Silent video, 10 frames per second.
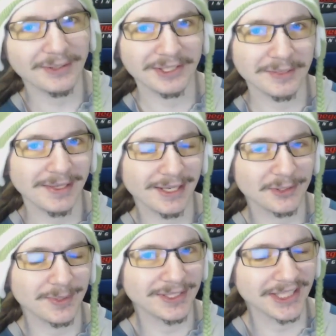I got him in
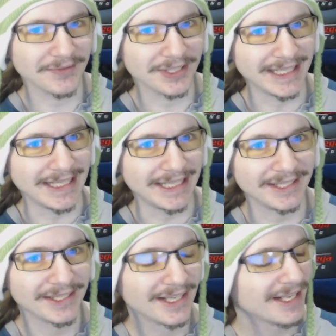like
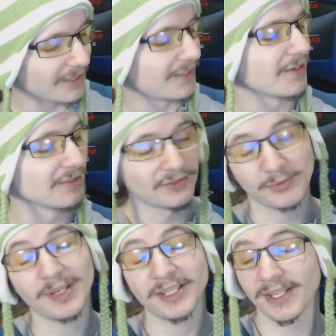2017, because
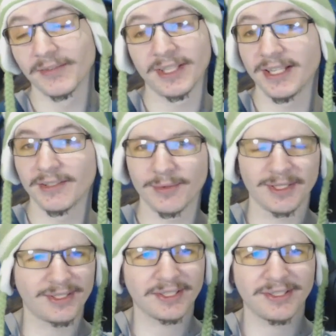2017 and
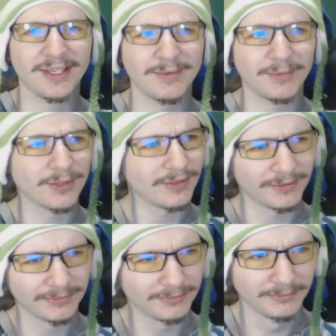2016 were
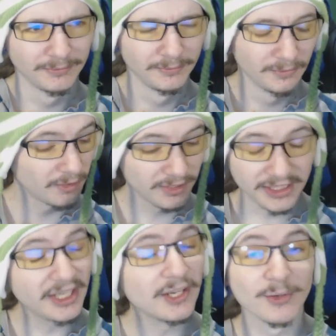
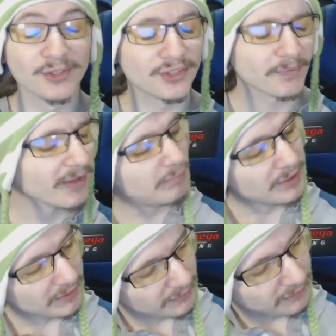years.
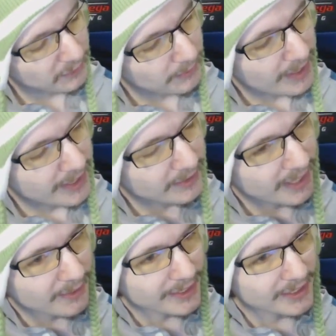But for a while
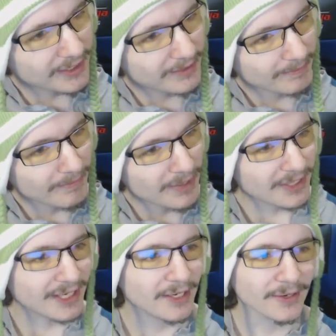now, his
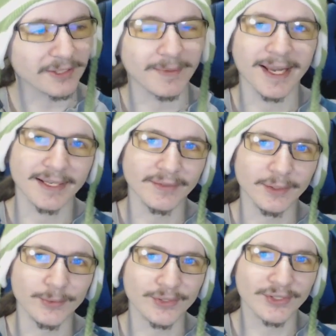mug here has been kind of
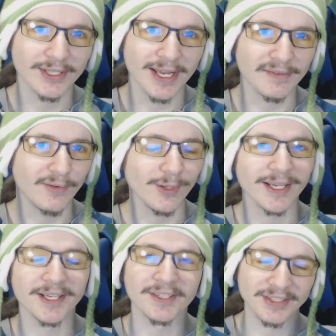loose and
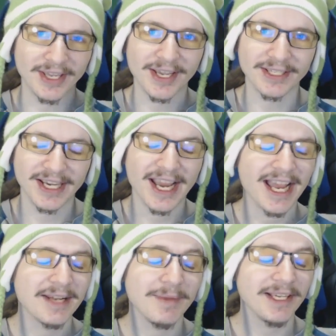falling at his side,
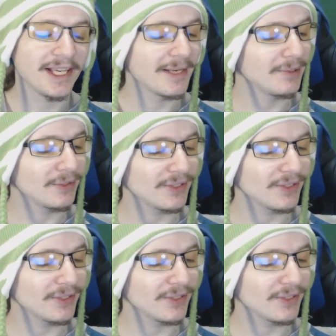and making him